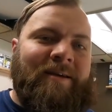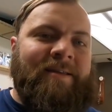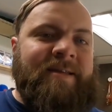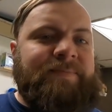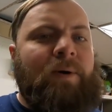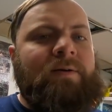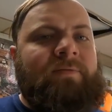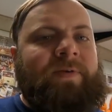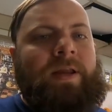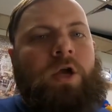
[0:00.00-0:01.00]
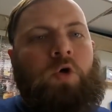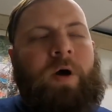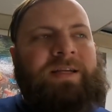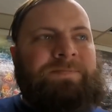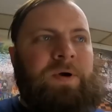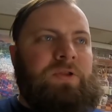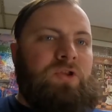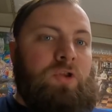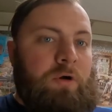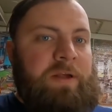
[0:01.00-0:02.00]
in this part of the video, I
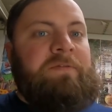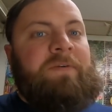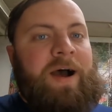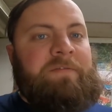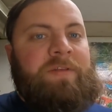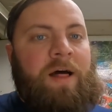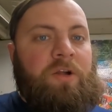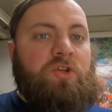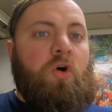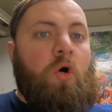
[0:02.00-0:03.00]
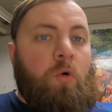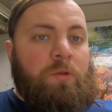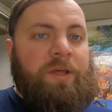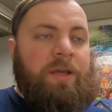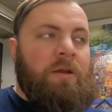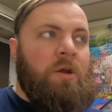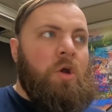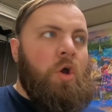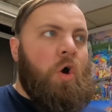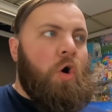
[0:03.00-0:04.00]
spent $35 only
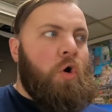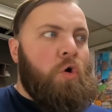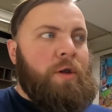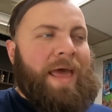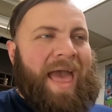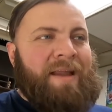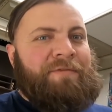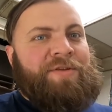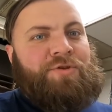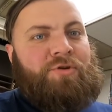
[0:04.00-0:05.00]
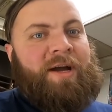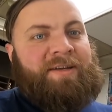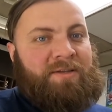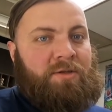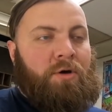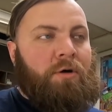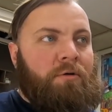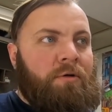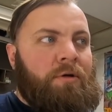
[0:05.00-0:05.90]
on everything that you guys saw.